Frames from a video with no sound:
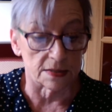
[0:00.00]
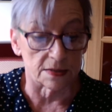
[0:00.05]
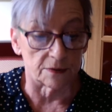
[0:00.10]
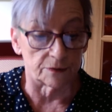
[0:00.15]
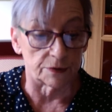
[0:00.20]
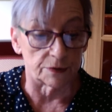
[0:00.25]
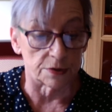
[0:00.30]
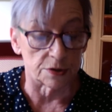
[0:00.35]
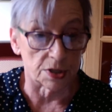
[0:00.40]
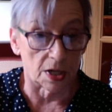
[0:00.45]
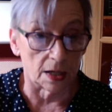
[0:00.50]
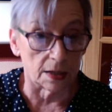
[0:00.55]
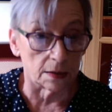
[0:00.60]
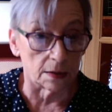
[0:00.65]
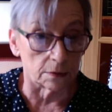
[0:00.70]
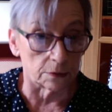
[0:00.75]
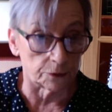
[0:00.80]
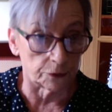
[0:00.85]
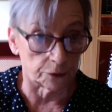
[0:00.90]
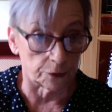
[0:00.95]
of the
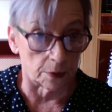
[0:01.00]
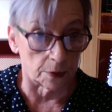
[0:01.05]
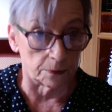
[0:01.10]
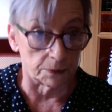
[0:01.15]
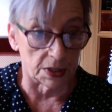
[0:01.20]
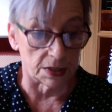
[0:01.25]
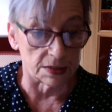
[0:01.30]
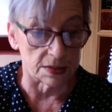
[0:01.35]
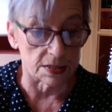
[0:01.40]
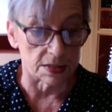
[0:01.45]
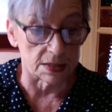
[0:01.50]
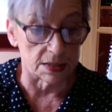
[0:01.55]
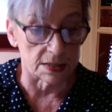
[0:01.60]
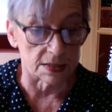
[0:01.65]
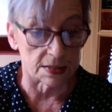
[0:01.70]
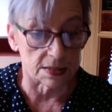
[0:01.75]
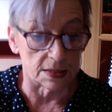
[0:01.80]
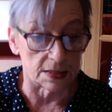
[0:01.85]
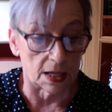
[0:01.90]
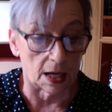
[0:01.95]
Child from
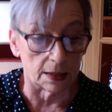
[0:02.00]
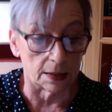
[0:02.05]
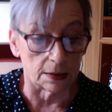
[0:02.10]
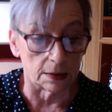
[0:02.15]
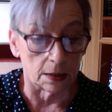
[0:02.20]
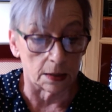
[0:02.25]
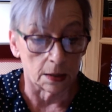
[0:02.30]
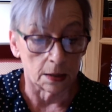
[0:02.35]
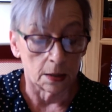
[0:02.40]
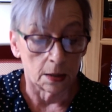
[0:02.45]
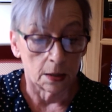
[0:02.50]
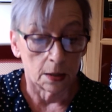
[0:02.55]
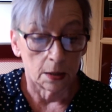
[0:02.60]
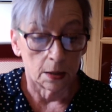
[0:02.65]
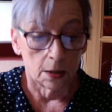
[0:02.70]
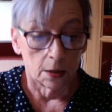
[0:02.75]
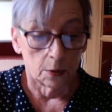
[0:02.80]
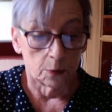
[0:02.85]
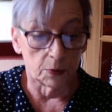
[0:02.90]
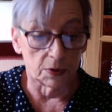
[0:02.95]
1989,
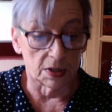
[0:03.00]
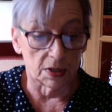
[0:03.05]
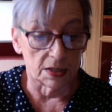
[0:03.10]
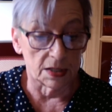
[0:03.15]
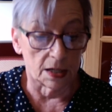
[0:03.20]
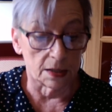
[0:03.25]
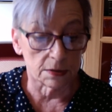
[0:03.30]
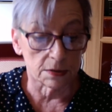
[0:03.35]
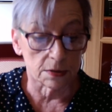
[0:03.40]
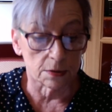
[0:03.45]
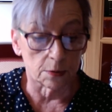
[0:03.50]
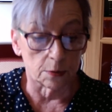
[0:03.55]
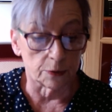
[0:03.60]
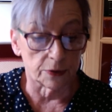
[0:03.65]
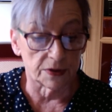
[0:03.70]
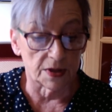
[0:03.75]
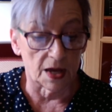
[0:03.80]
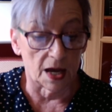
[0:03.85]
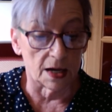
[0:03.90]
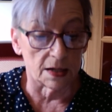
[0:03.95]
where in Article
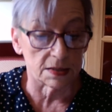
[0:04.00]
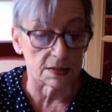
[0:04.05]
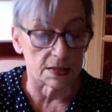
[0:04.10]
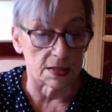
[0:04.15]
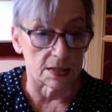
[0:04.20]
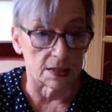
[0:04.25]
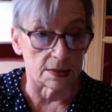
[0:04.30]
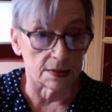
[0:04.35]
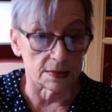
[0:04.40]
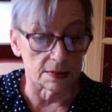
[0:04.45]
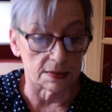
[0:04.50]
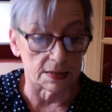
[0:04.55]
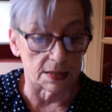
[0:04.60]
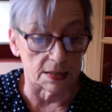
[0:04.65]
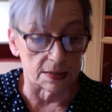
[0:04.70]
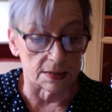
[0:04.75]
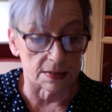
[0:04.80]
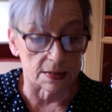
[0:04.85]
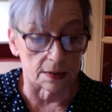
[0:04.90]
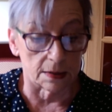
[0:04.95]
30
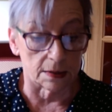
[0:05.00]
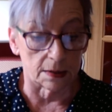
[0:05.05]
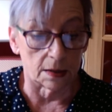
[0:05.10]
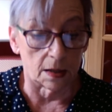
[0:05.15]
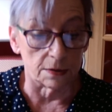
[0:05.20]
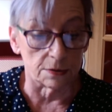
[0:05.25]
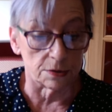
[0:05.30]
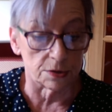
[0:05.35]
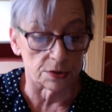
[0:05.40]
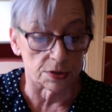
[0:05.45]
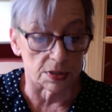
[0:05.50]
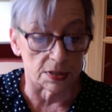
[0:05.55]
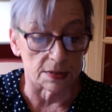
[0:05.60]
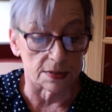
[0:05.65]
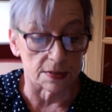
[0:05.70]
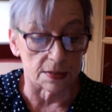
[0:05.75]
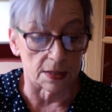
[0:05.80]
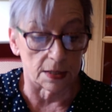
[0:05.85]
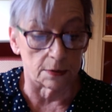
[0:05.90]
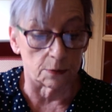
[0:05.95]
states that
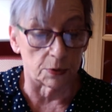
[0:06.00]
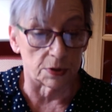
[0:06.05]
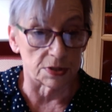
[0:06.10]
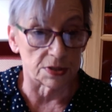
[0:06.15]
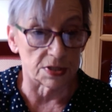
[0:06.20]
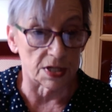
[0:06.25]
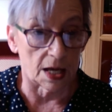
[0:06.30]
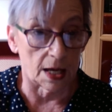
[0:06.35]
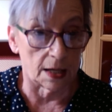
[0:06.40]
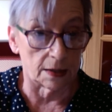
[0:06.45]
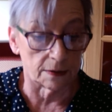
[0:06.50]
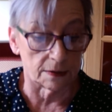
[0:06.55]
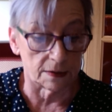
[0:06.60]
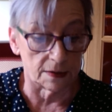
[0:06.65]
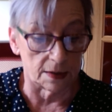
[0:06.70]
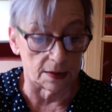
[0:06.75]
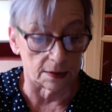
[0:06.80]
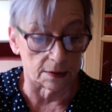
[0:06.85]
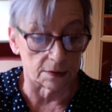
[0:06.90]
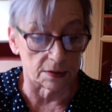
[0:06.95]
countries in which
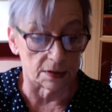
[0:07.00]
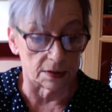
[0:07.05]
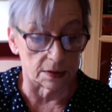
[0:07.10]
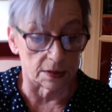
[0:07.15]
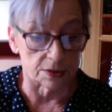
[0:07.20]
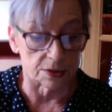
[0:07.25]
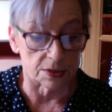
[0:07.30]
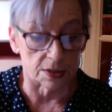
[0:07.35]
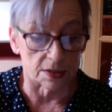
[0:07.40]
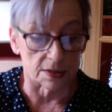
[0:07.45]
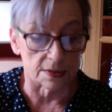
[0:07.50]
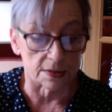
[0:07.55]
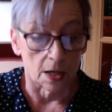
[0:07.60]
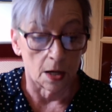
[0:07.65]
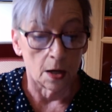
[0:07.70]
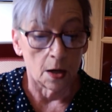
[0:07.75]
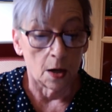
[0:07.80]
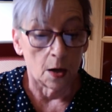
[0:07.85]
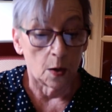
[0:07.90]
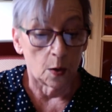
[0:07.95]
ethnic, religious
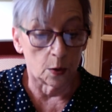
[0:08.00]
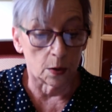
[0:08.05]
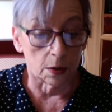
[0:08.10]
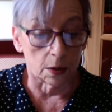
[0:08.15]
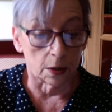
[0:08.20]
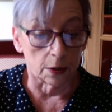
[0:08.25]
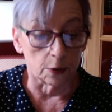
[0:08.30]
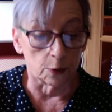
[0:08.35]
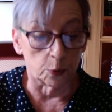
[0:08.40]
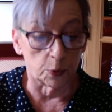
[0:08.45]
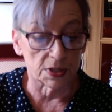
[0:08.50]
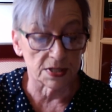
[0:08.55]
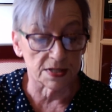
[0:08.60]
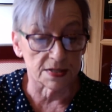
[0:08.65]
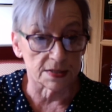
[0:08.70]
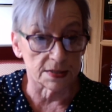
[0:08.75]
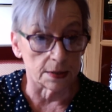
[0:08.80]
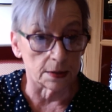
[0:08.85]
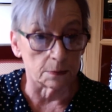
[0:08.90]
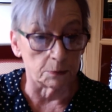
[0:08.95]
or
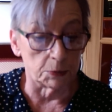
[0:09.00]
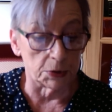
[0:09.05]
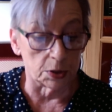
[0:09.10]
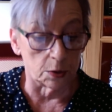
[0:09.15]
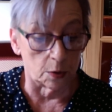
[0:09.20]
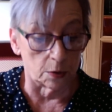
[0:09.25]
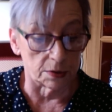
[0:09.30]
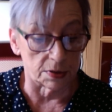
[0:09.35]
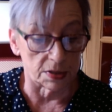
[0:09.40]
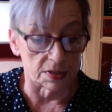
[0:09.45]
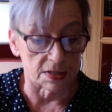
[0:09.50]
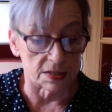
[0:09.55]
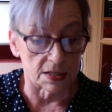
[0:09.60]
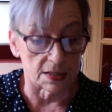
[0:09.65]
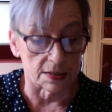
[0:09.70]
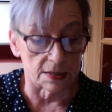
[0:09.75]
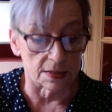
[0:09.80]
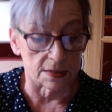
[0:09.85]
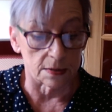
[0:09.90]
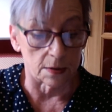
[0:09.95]
linguistic
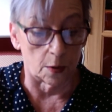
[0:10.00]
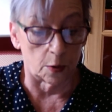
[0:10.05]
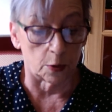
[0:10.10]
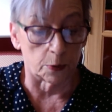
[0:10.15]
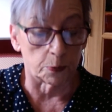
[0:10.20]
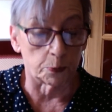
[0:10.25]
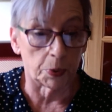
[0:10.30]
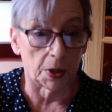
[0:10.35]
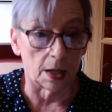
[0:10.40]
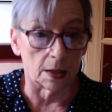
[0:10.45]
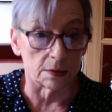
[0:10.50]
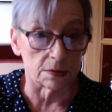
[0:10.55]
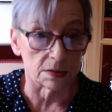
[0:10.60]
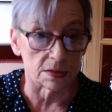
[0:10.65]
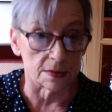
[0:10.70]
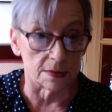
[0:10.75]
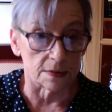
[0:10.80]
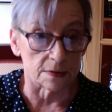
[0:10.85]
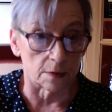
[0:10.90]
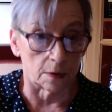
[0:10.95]
minorities or
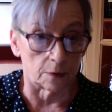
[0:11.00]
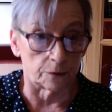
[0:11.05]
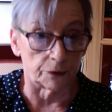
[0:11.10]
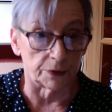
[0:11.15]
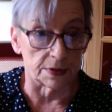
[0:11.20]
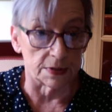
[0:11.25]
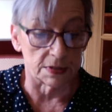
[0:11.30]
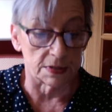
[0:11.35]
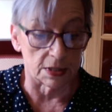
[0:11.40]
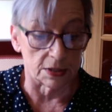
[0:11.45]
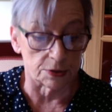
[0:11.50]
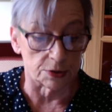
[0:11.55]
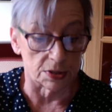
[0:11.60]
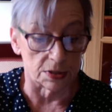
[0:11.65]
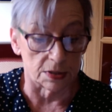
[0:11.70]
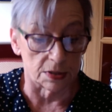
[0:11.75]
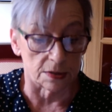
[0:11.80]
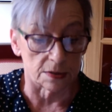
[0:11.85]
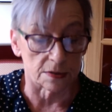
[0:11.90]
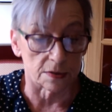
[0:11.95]
persons of
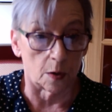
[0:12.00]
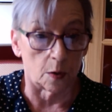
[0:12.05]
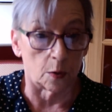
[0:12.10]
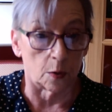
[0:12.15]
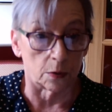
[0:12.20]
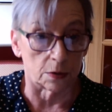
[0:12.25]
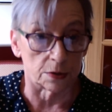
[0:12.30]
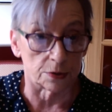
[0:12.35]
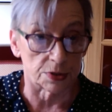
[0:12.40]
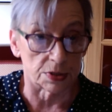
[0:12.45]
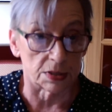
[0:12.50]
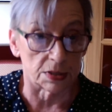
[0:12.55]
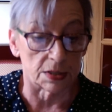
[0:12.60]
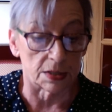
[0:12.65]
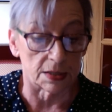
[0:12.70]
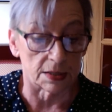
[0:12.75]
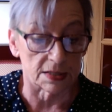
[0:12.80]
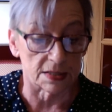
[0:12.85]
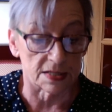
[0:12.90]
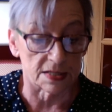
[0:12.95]
indigenous origin
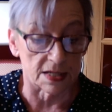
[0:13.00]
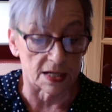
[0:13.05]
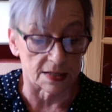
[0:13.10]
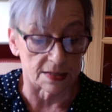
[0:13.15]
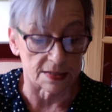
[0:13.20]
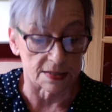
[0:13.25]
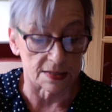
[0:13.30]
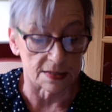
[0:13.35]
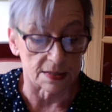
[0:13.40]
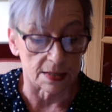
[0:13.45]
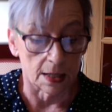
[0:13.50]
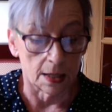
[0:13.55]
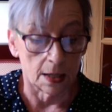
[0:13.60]
exist,